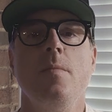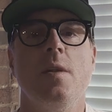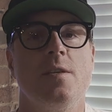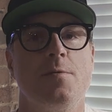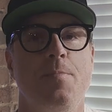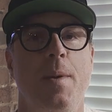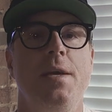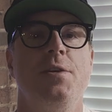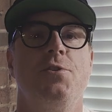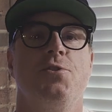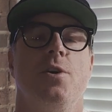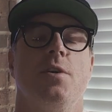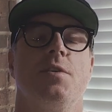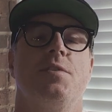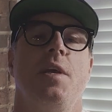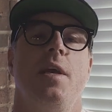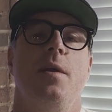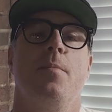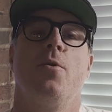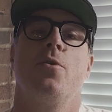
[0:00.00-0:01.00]
Space Junk
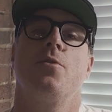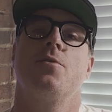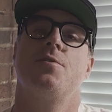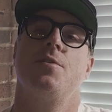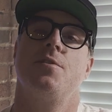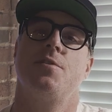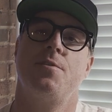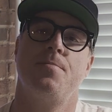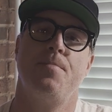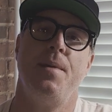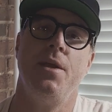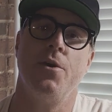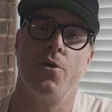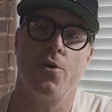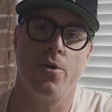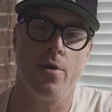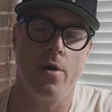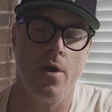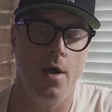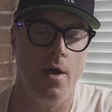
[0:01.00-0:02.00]
Sabers
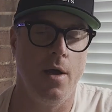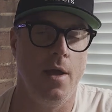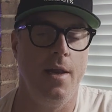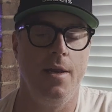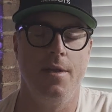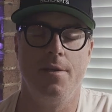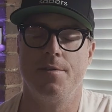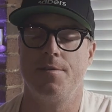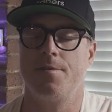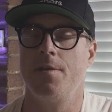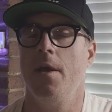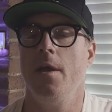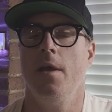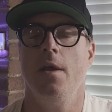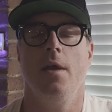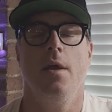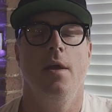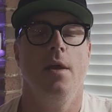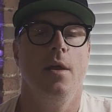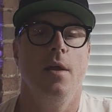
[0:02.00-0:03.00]
speeder. Uh, it is
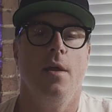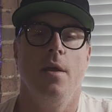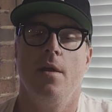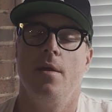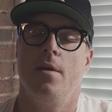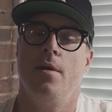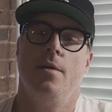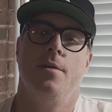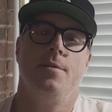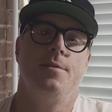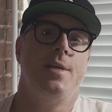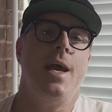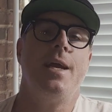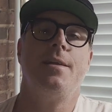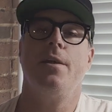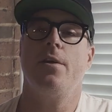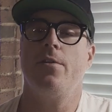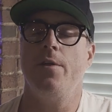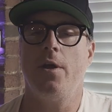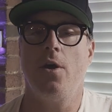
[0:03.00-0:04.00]

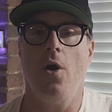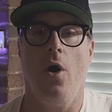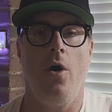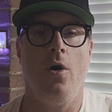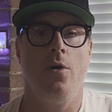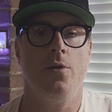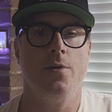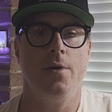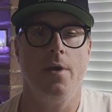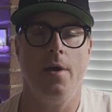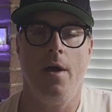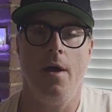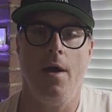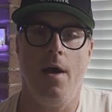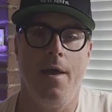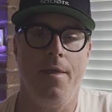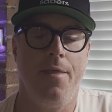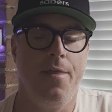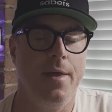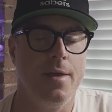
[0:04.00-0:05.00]
technically called, uh,
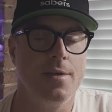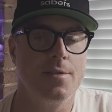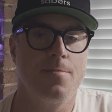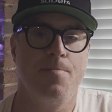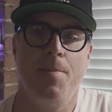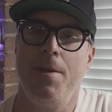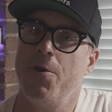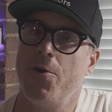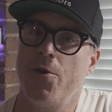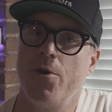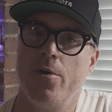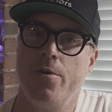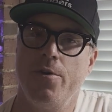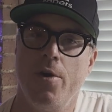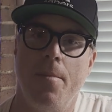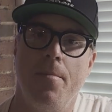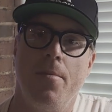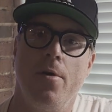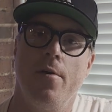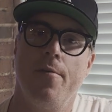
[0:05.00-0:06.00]
I think, speeder
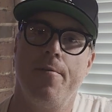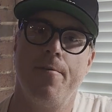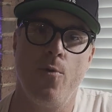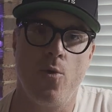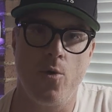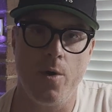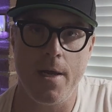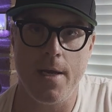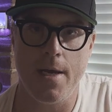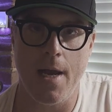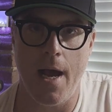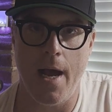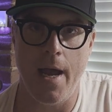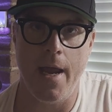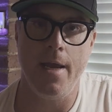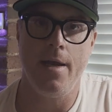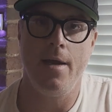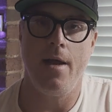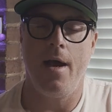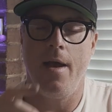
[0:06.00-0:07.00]
number
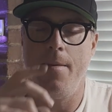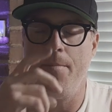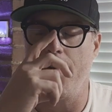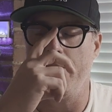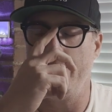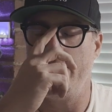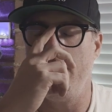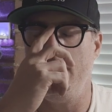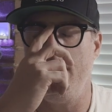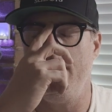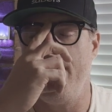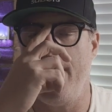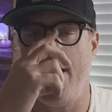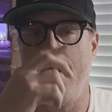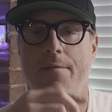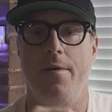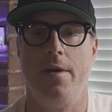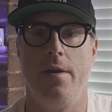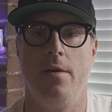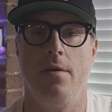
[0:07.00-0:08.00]
49. I believe
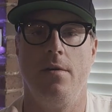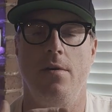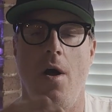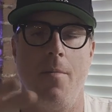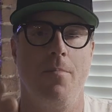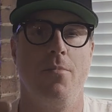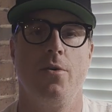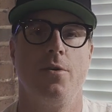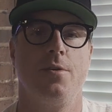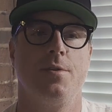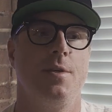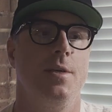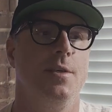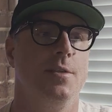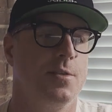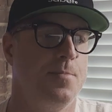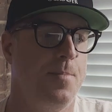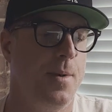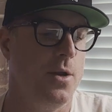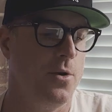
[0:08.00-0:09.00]
Nevin numbers
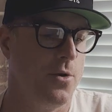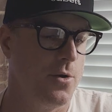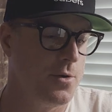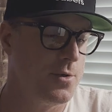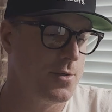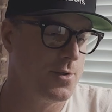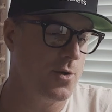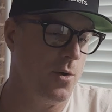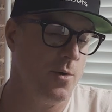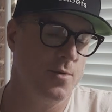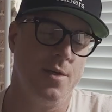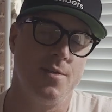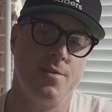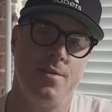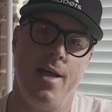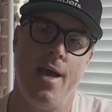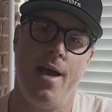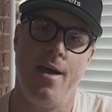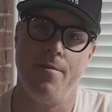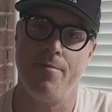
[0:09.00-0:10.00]
his speeders, so it
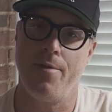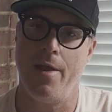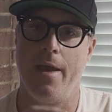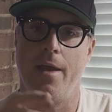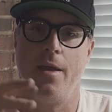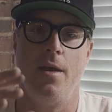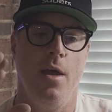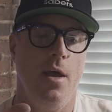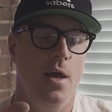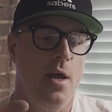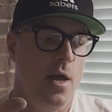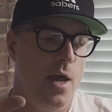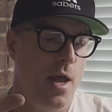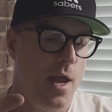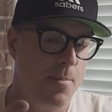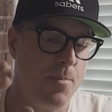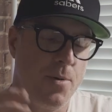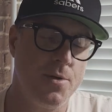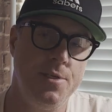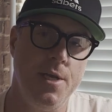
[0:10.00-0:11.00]
doesn't have like
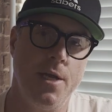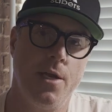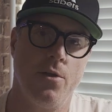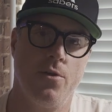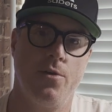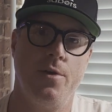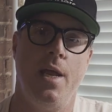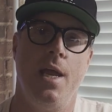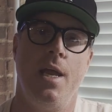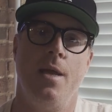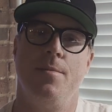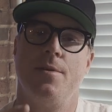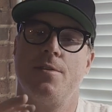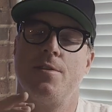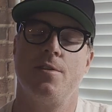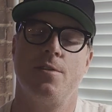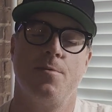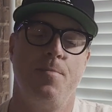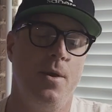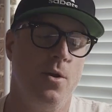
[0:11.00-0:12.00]
a particular name.
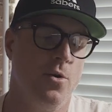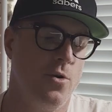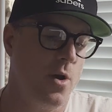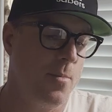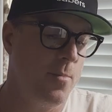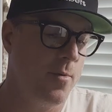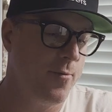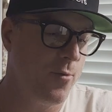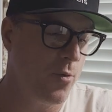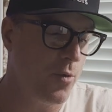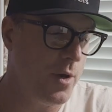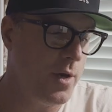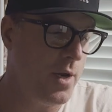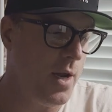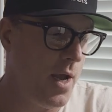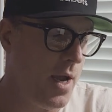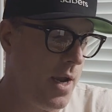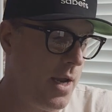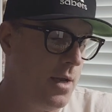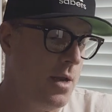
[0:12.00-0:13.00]
This is speeder number
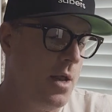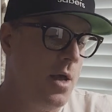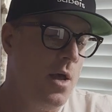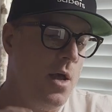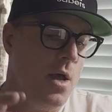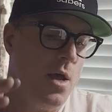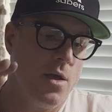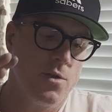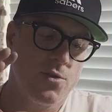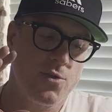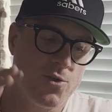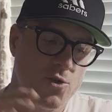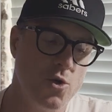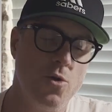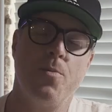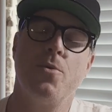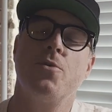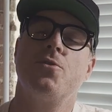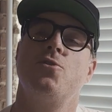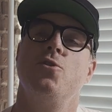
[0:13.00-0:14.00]
49.
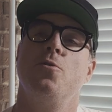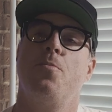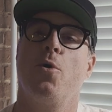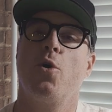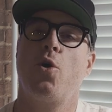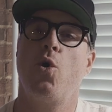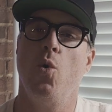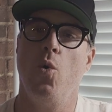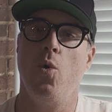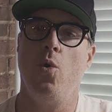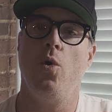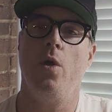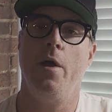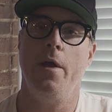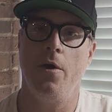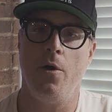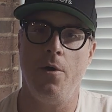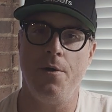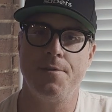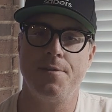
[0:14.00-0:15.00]
Super, super cool
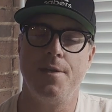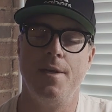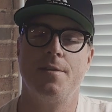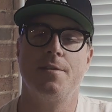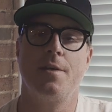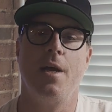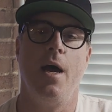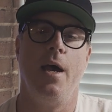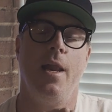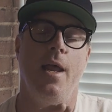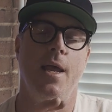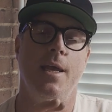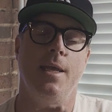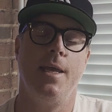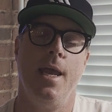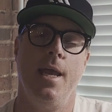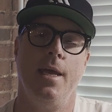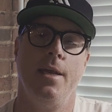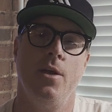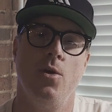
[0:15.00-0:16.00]
hilt. It's got a
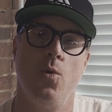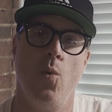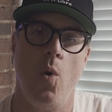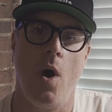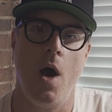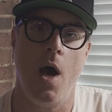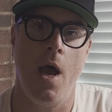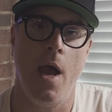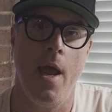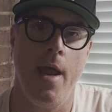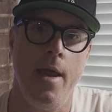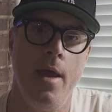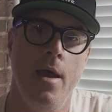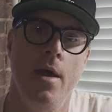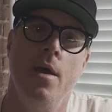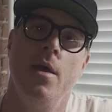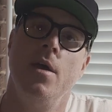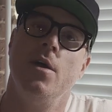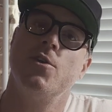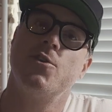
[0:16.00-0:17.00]
Canon Y
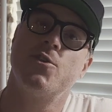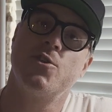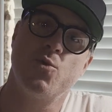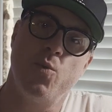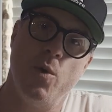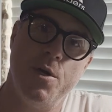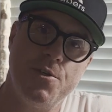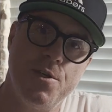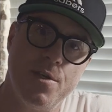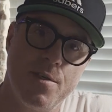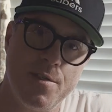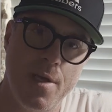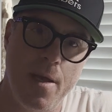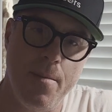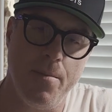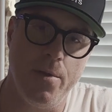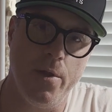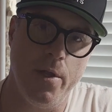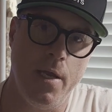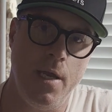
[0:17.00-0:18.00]
switch
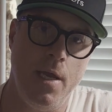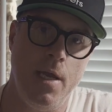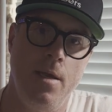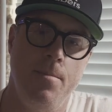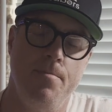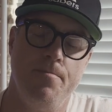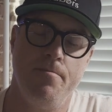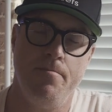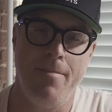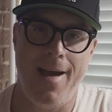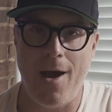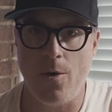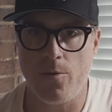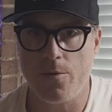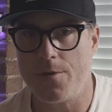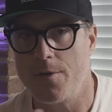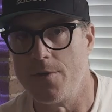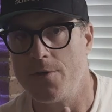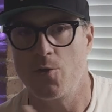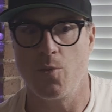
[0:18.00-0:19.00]
assembly,
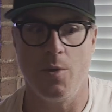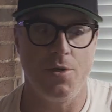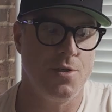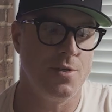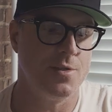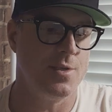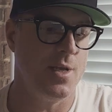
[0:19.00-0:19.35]
mount switch